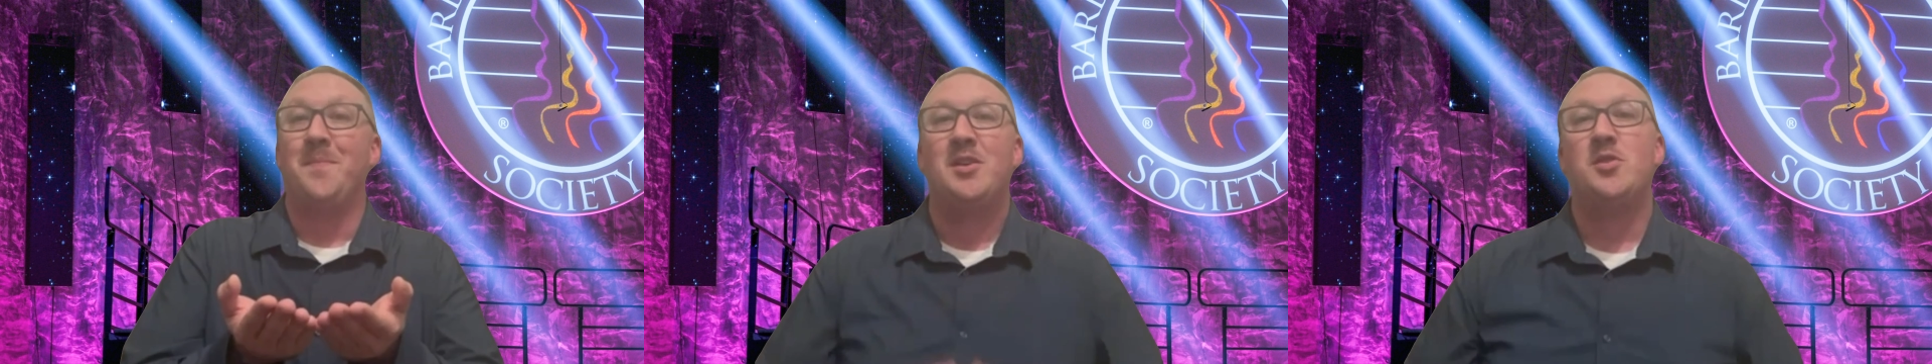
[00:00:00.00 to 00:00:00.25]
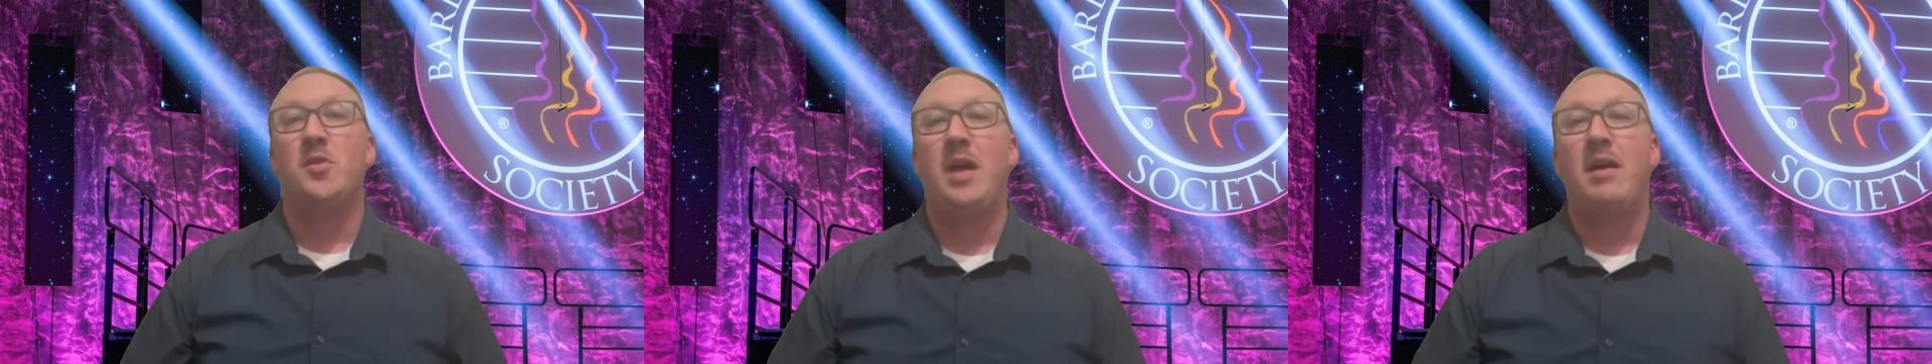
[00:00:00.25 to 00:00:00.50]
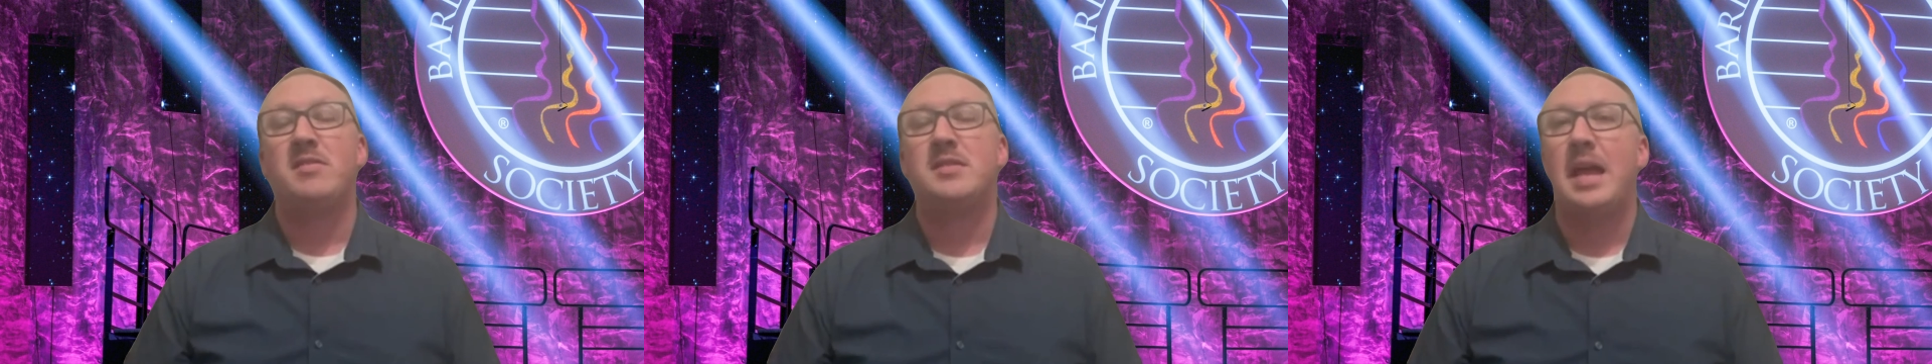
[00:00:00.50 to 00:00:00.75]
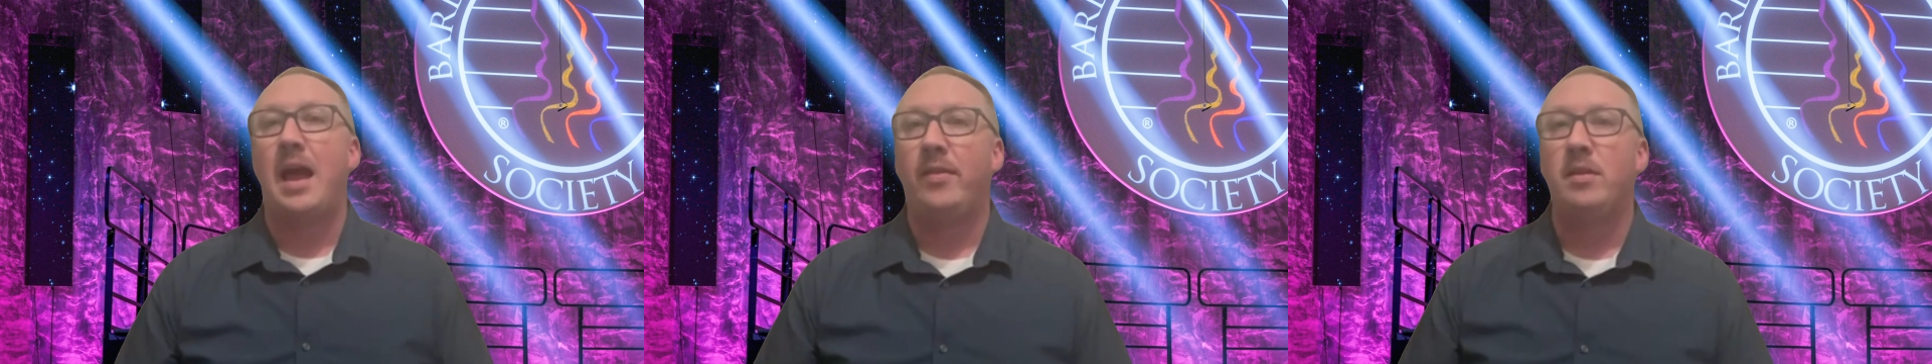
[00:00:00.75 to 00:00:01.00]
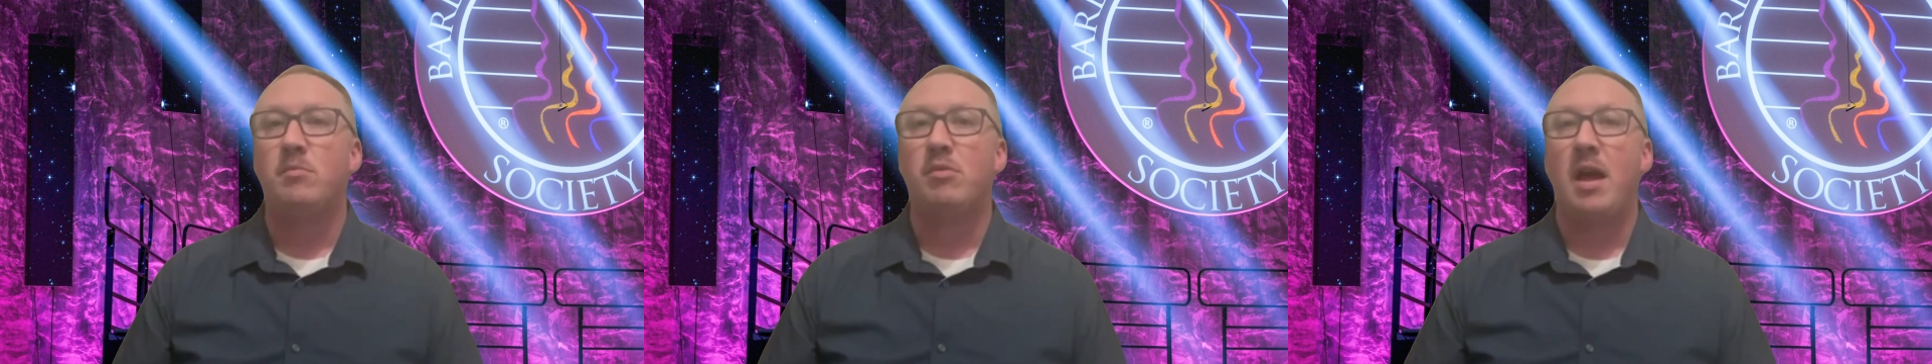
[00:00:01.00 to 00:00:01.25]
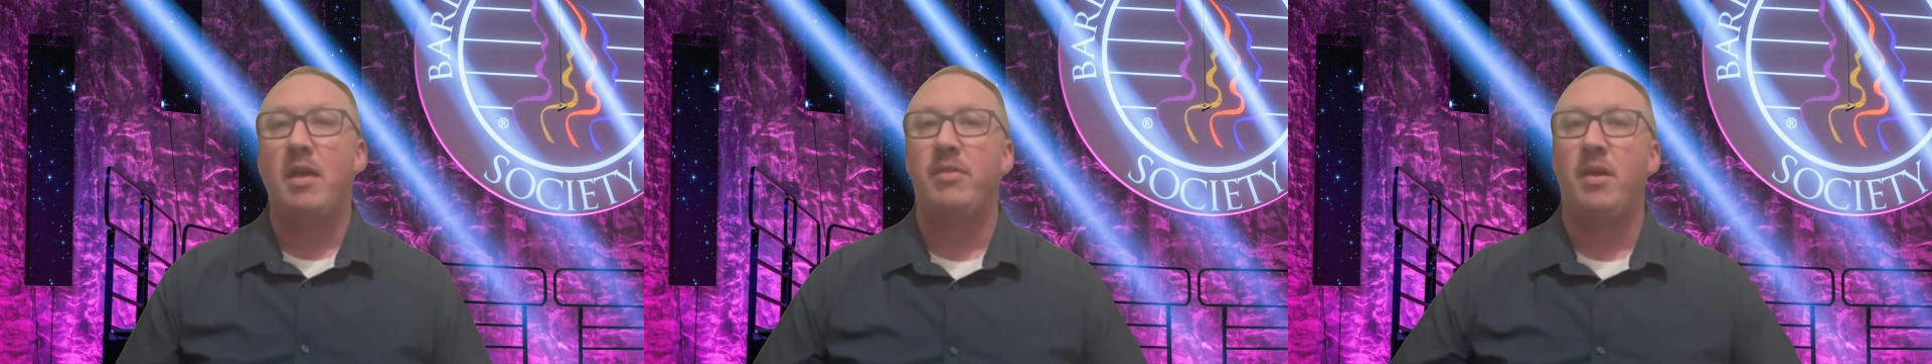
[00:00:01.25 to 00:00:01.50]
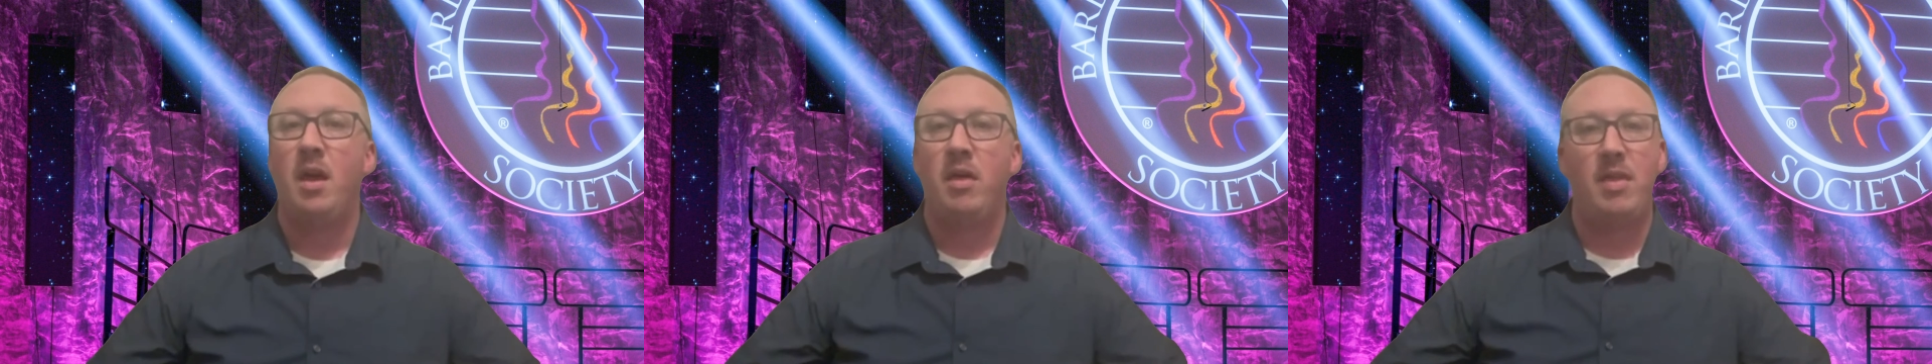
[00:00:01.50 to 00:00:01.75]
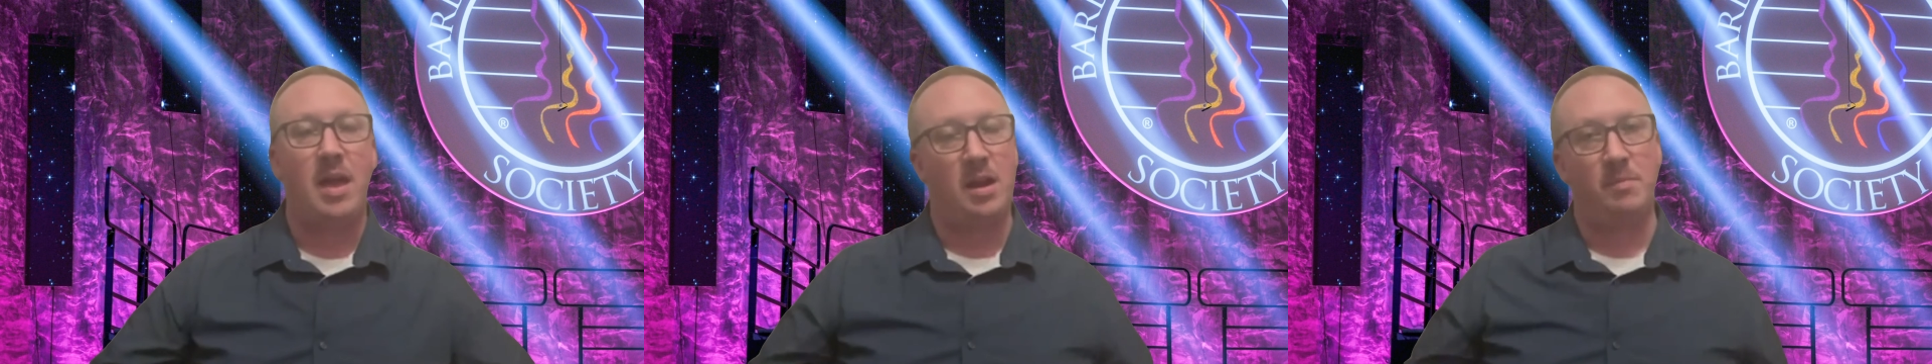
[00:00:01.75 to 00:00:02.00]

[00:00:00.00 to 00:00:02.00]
So that silent breath, that